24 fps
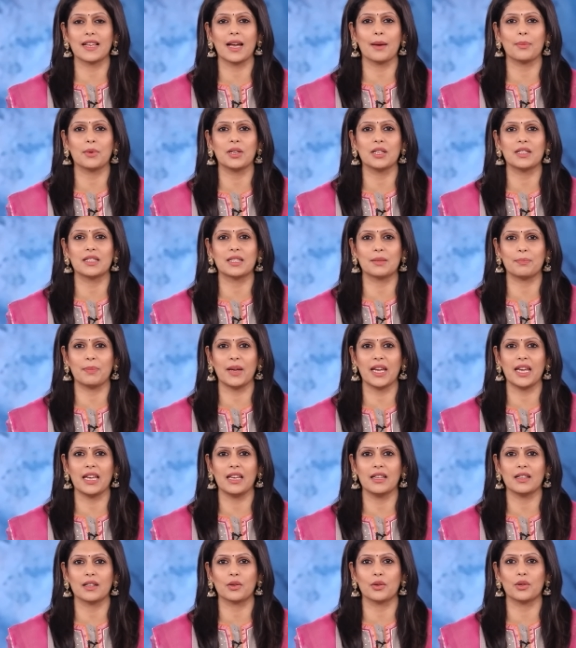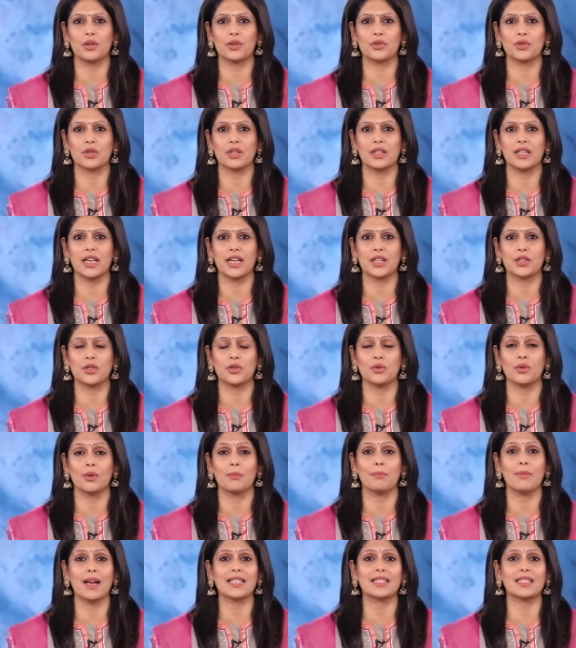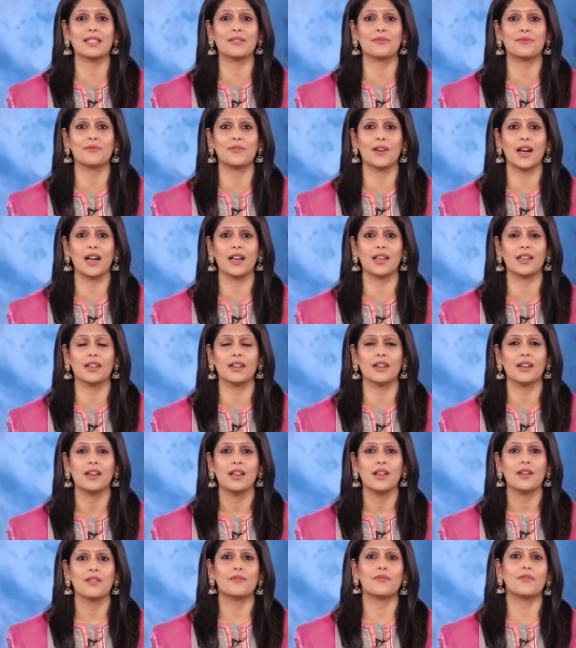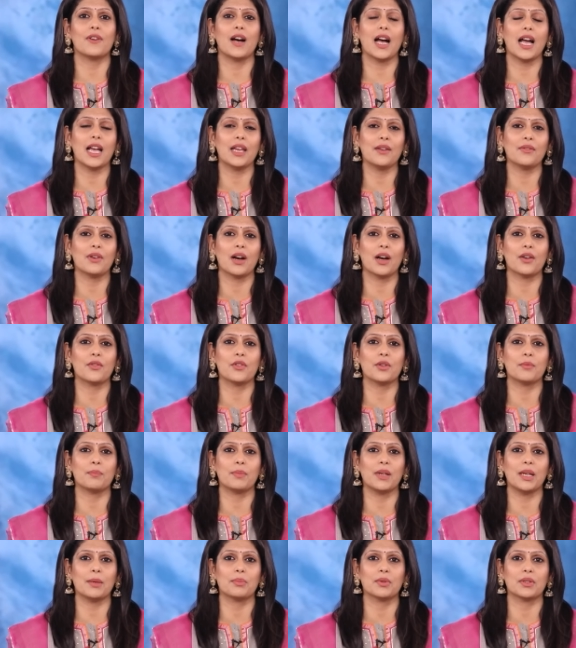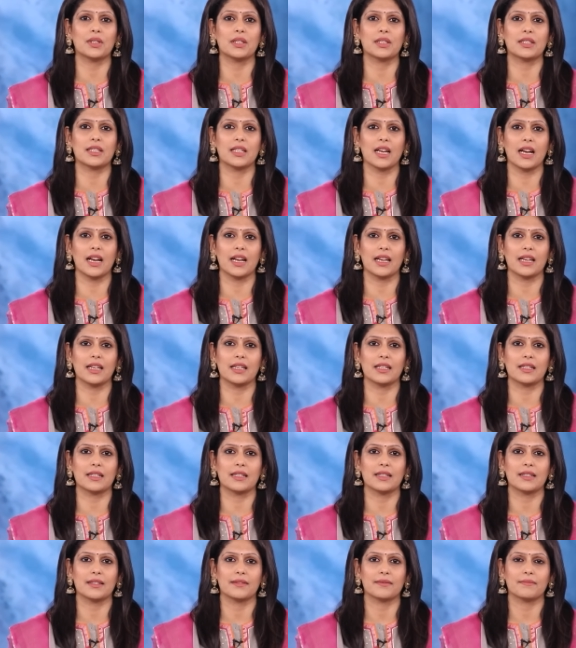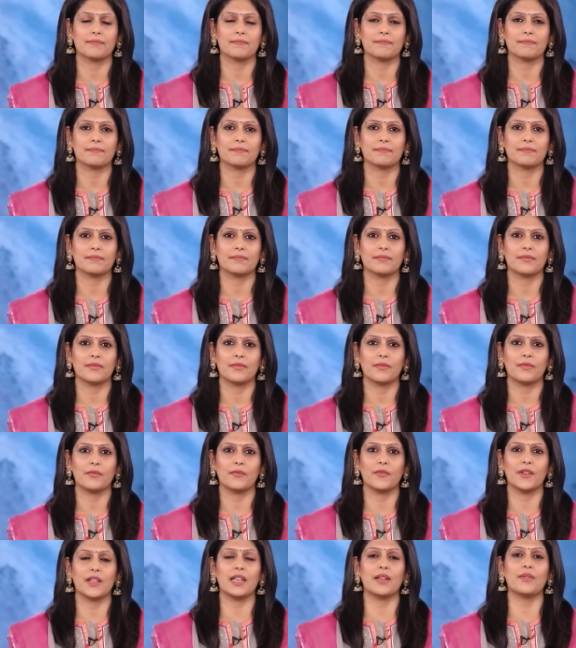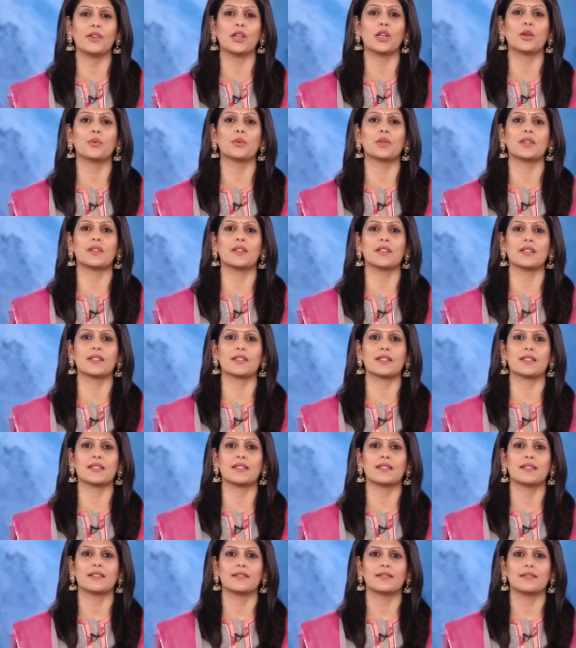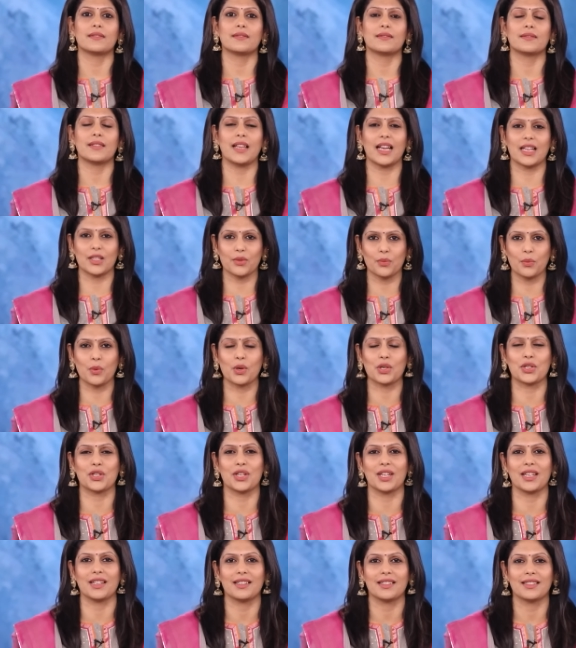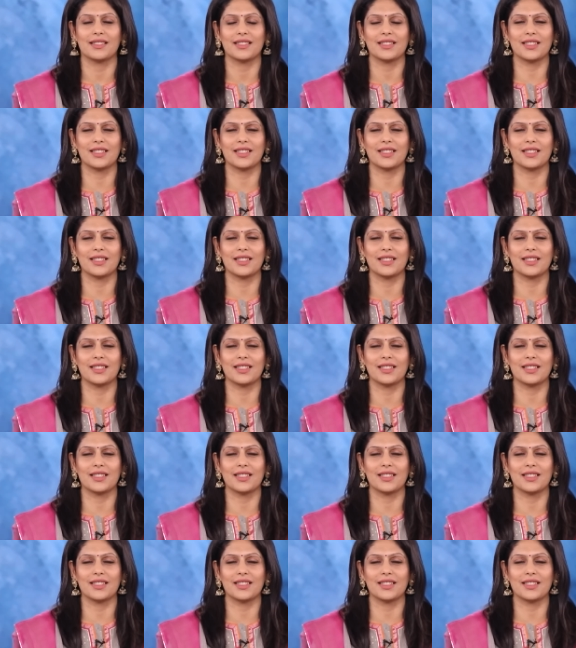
This happened in Spain. The collision led to a massive fire. five hundred people died. We're leaving you with this. Thanks for watching.